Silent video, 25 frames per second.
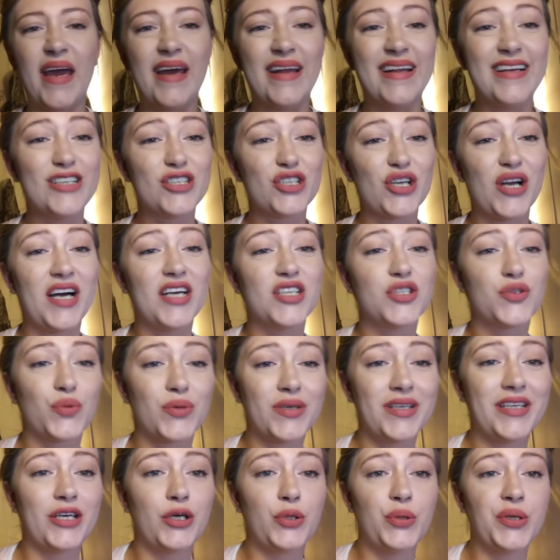And it dries
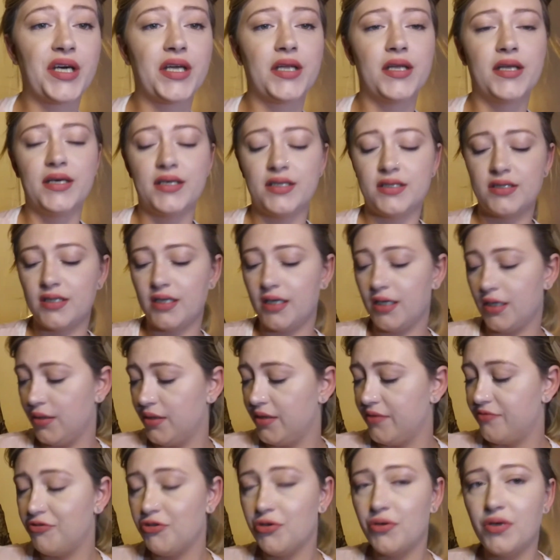really quickly, so
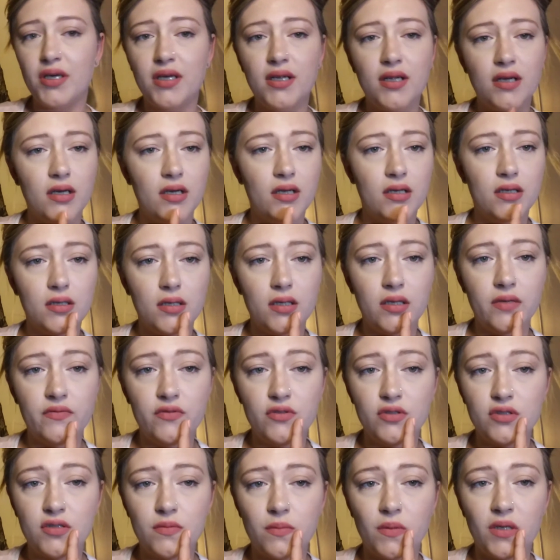if you get it, if
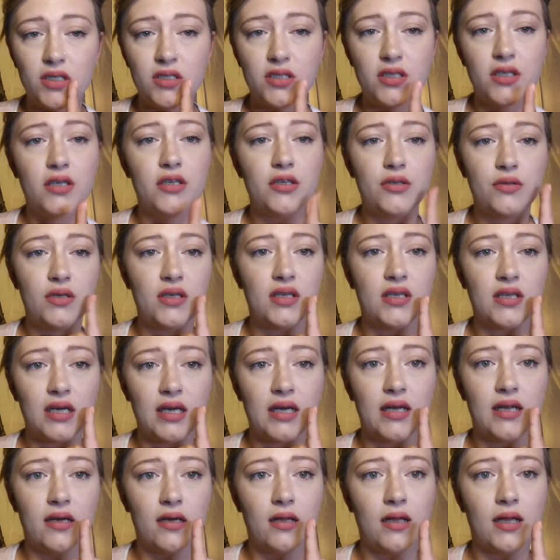you smudge it, you need to
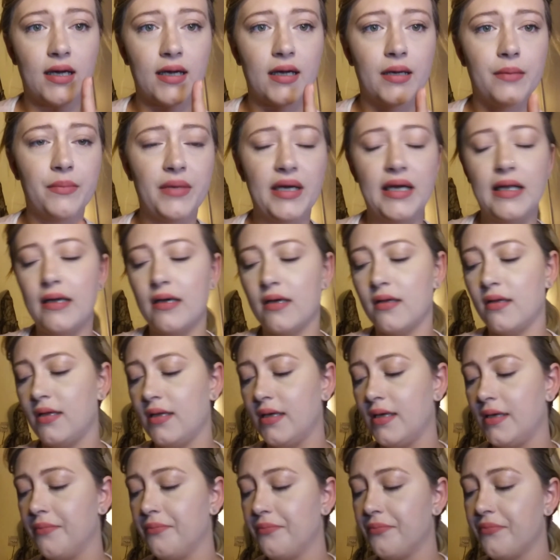get it like
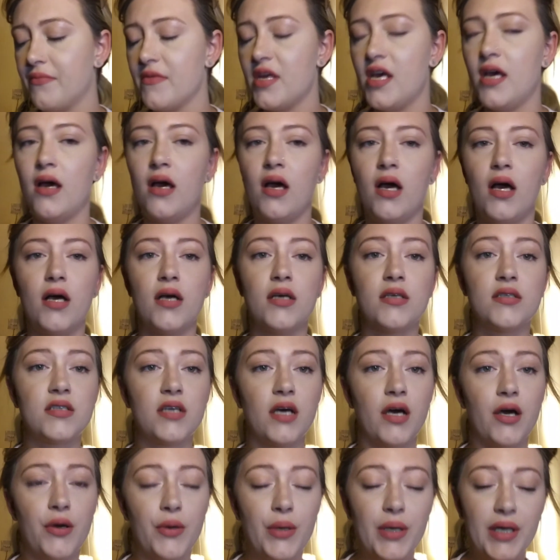immediately.
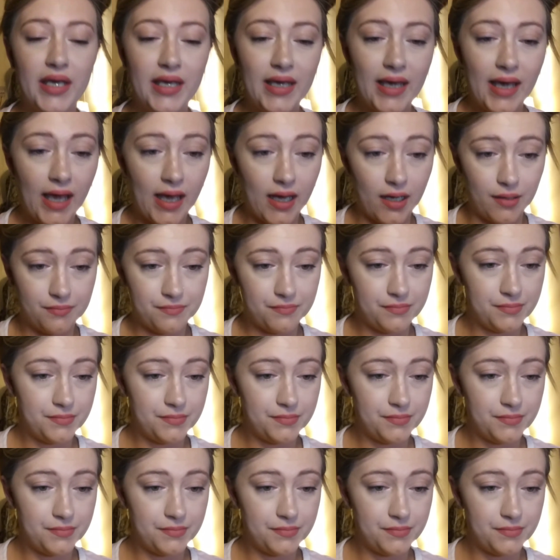So, yeah.